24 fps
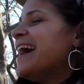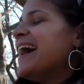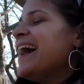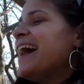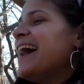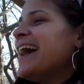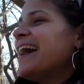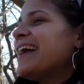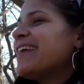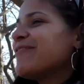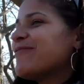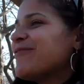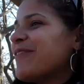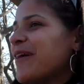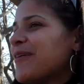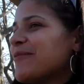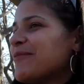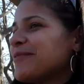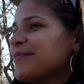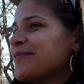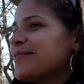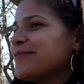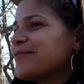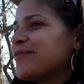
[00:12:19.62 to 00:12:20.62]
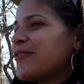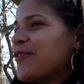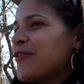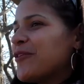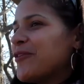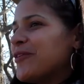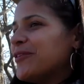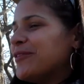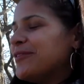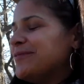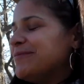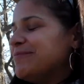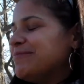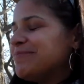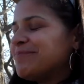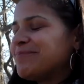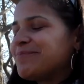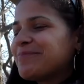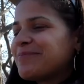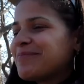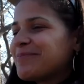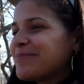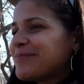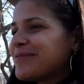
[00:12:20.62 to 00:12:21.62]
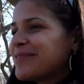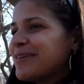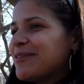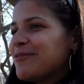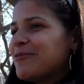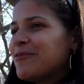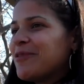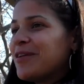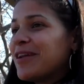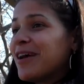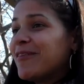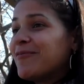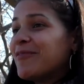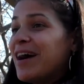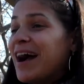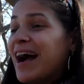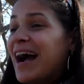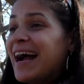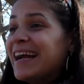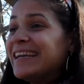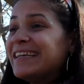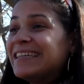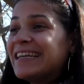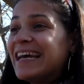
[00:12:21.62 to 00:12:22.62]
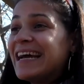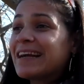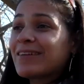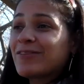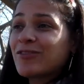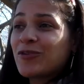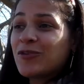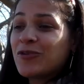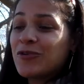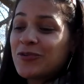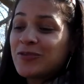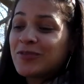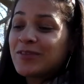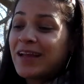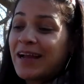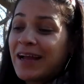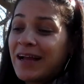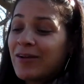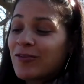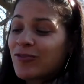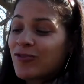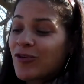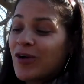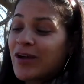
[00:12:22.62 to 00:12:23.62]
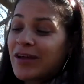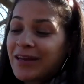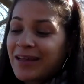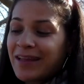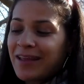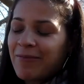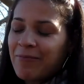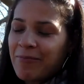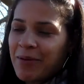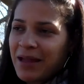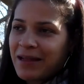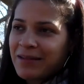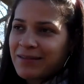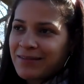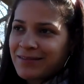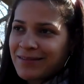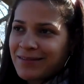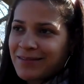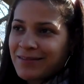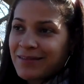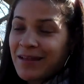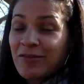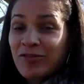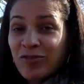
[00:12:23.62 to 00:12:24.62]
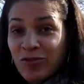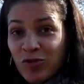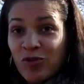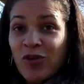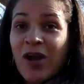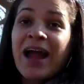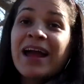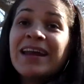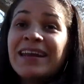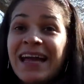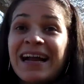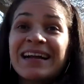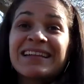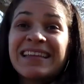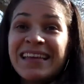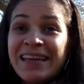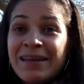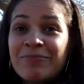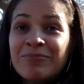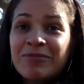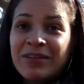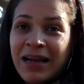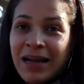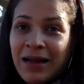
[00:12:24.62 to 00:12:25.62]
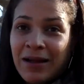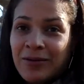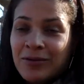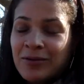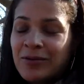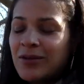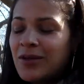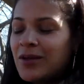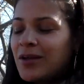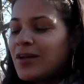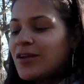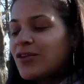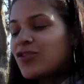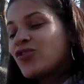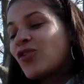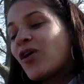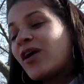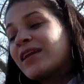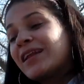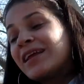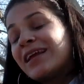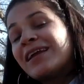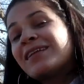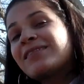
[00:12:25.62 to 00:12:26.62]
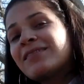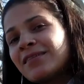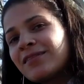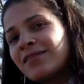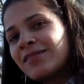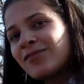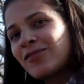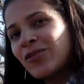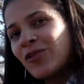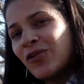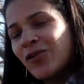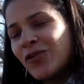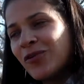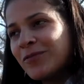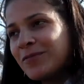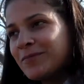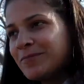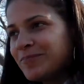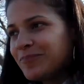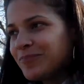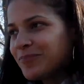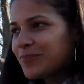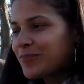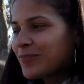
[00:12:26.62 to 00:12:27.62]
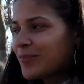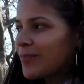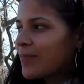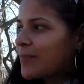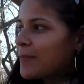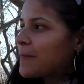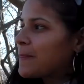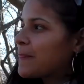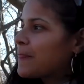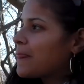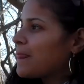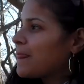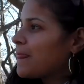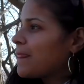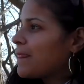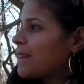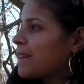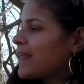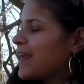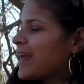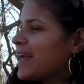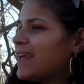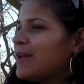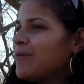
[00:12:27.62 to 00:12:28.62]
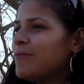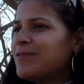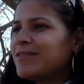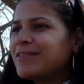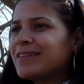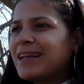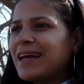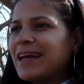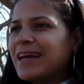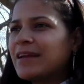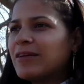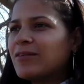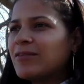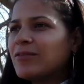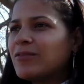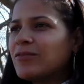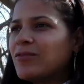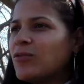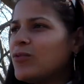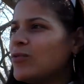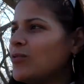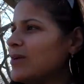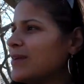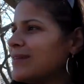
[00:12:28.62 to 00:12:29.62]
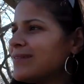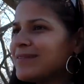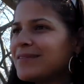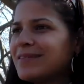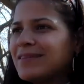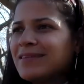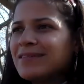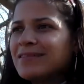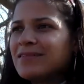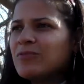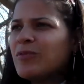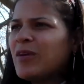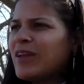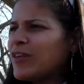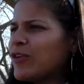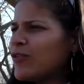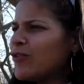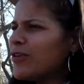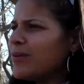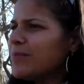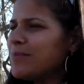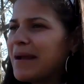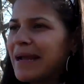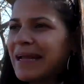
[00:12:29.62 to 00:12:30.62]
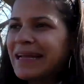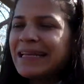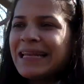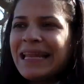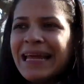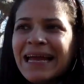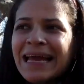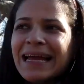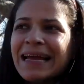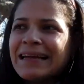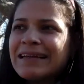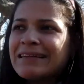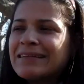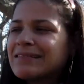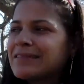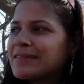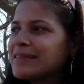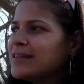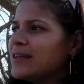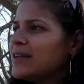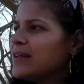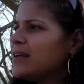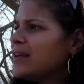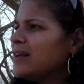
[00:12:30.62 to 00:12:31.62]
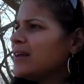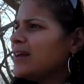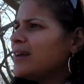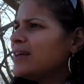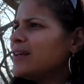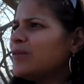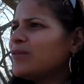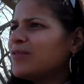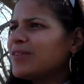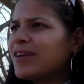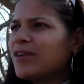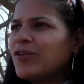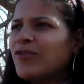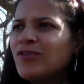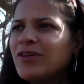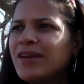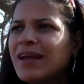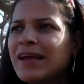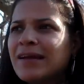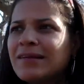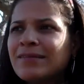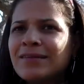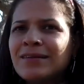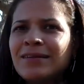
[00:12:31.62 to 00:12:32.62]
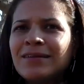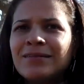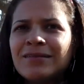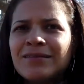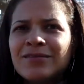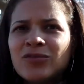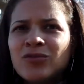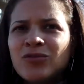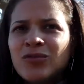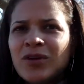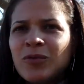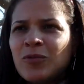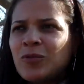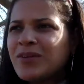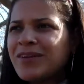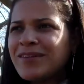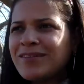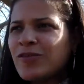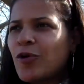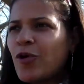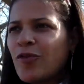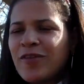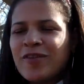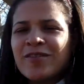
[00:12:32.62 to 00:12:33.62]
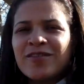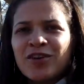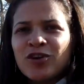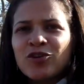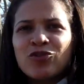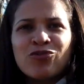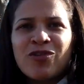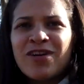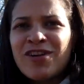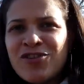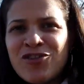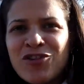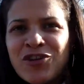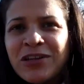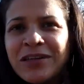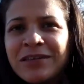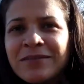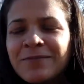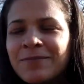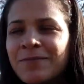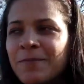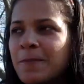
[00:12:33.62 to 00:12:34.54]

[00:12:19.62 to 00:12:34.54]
had a fight with this girl, whatever. I knocked her down trying to get back to this. I knocked him down trying to get to this girl. And he was like, who is this? Wait, you're in my class. And he was like, you're an excellent student. What is all this aggression?